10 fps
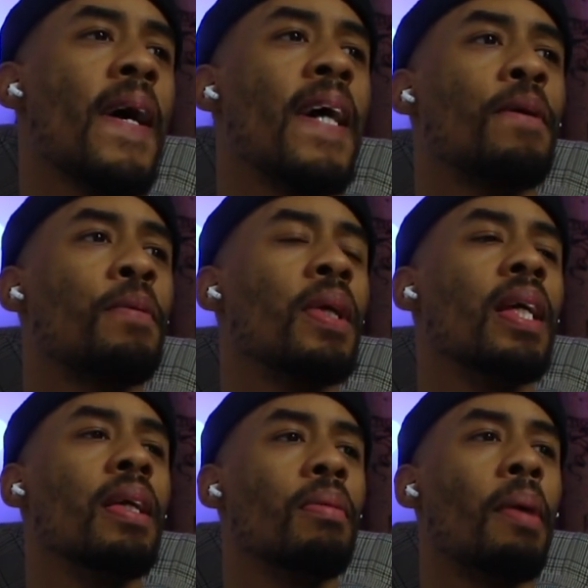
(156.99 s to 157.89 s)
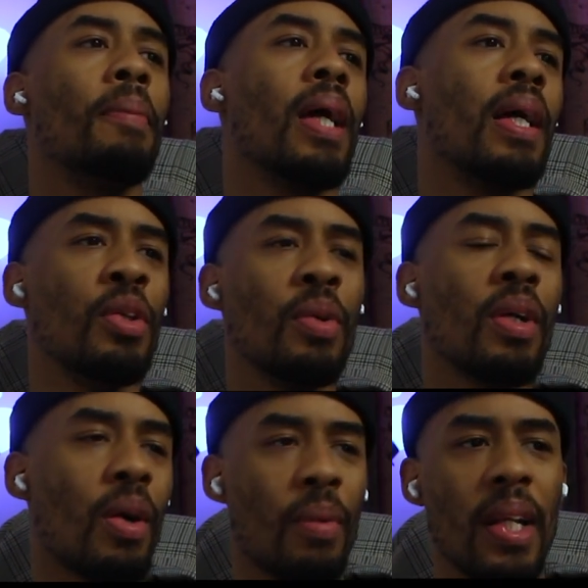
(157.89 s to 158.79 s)
I already, I mean, I knew
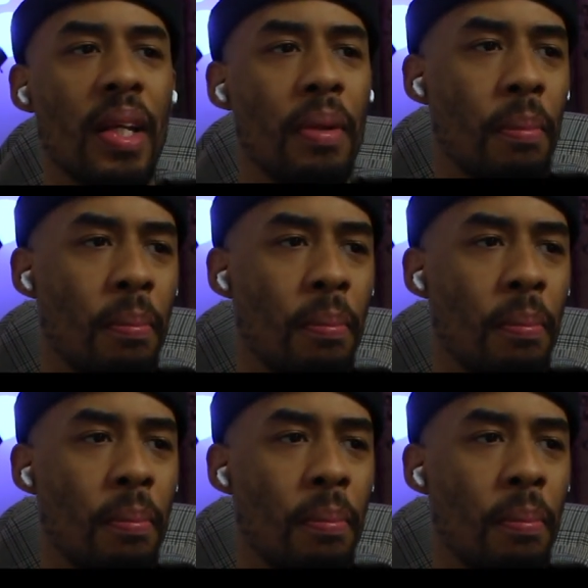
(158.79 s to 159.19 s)
it already,